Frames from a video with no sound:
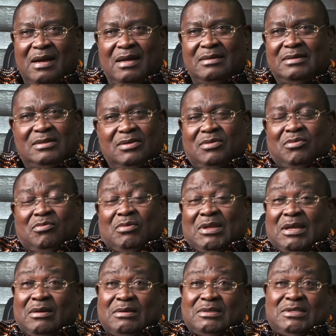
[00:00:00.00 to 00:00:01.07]
And so,
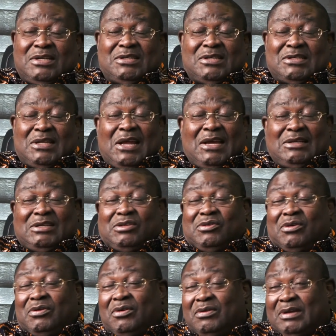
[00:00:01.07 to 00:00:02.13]
whether Jesus liked it
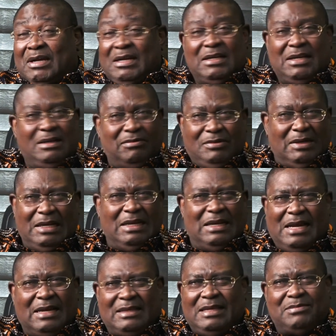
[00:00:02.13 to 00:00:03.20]
or not, and he didn't really
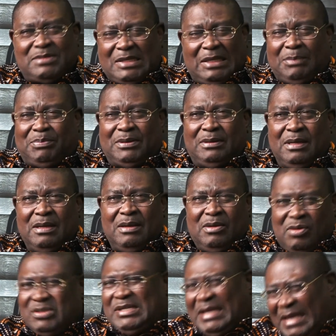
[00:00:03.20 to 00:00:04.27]
like them sleeping,
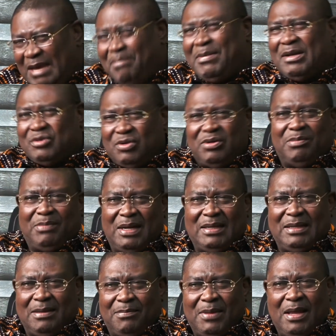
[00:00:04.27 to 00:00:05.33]
because he came back to
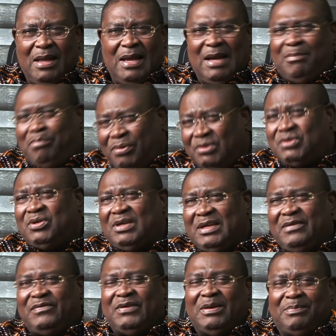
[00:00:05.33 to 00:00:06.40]
remind them, I brought you
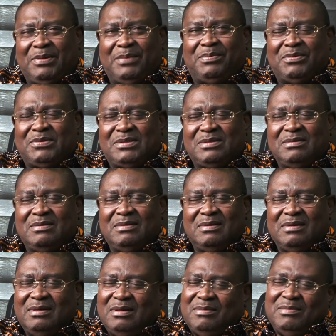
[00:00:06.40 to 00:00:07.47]
here for a purpose.
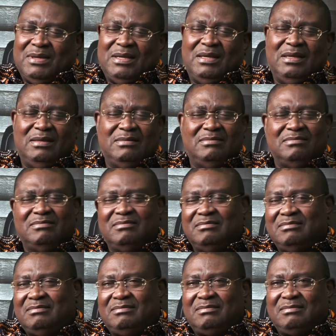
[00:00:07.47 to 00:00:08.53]
But hey,
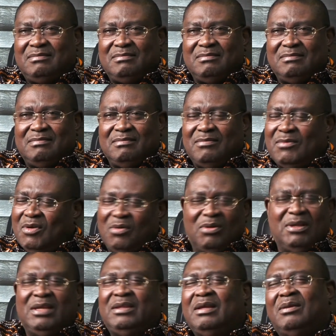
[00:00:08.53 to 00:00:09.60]

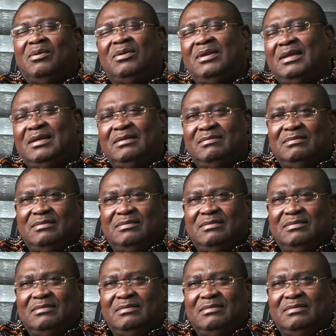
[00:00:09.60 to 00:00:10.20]
only the lonely.